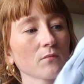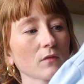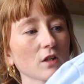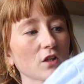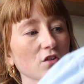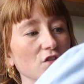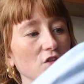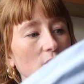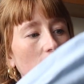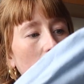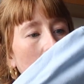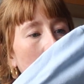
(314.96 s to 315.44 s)

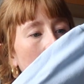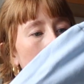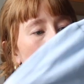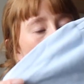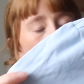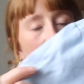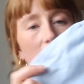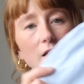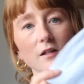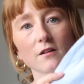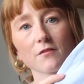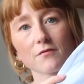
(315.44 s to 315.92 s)
So
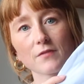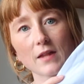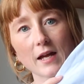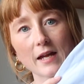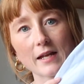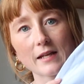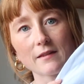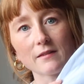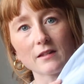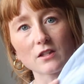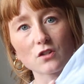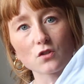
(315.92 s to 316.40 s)
absolutely love that,
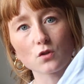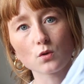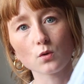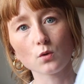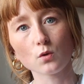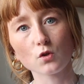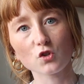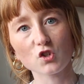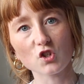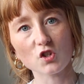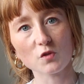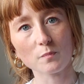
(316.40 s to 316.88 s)
in this
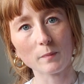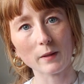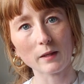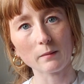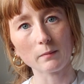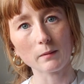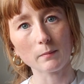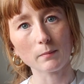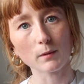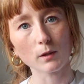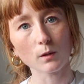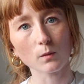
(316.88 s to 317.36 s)
gorgeous
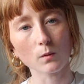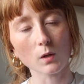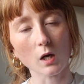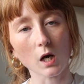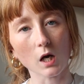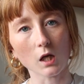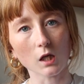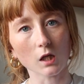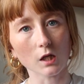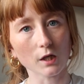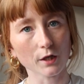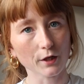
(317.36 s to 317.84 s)
baby blue
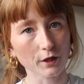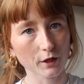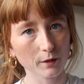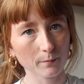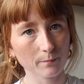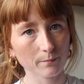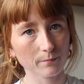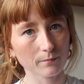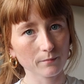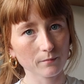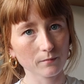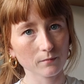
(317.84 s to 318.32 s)
colour.
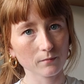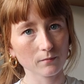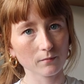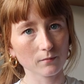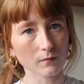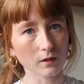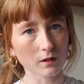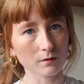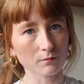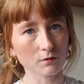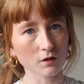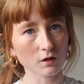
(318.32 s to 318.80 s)

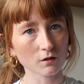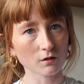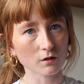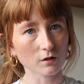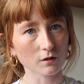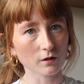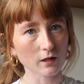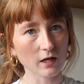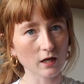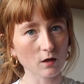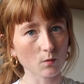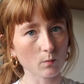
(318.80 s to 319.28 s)
I don't know
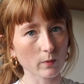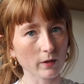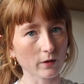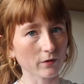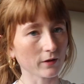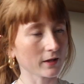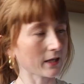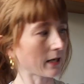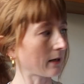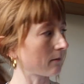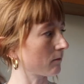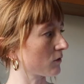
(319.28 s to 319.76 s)
how well
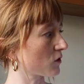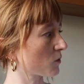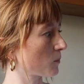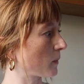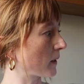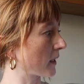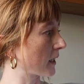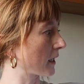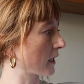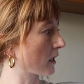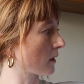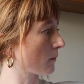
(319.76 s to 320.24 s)
the camera's
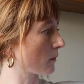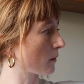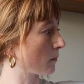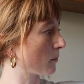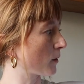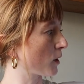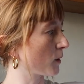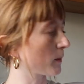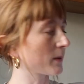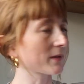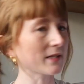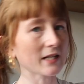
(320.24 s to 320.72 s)
picking up the
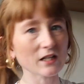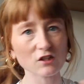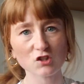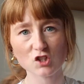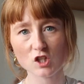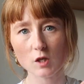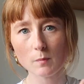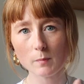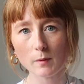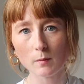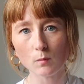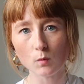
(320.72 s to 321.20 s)
blue. It's
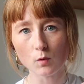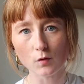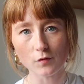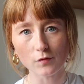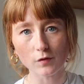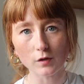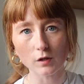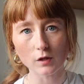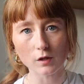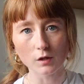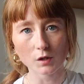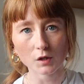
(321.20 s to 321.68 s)
actually a bit more of
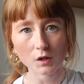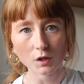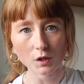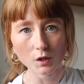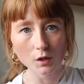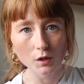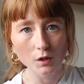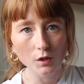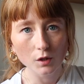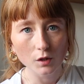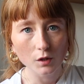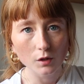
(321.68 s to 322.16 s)
a
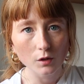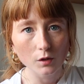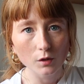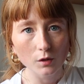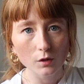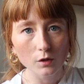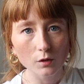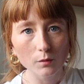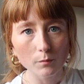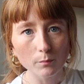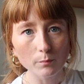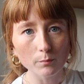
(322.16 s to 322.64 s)

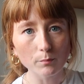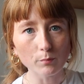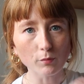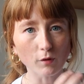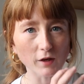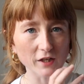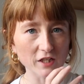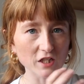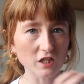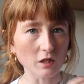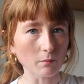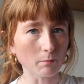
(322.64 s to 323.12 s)

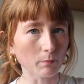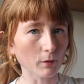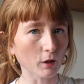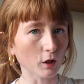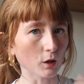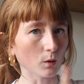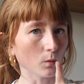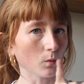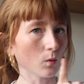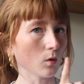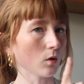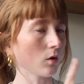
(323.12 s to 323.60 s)
brighter
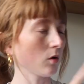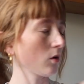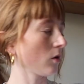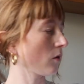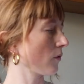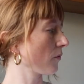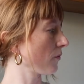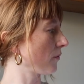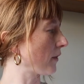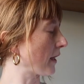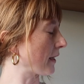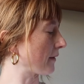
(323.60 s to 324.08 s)
blue
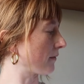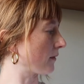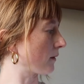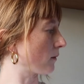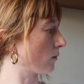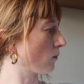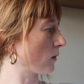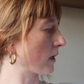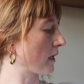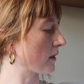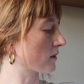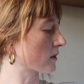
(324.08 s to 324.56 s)
than
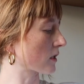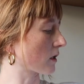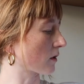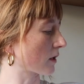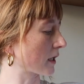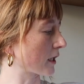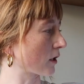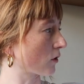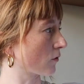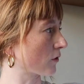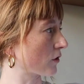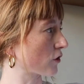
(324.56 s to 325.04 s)
it's
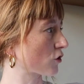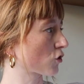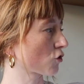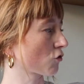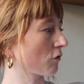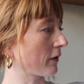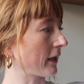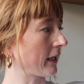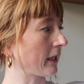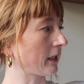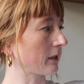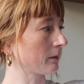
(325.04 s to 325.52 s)
looking on the
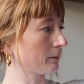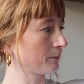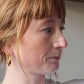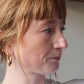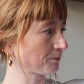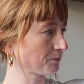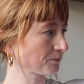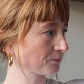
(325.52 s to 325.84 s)
screen.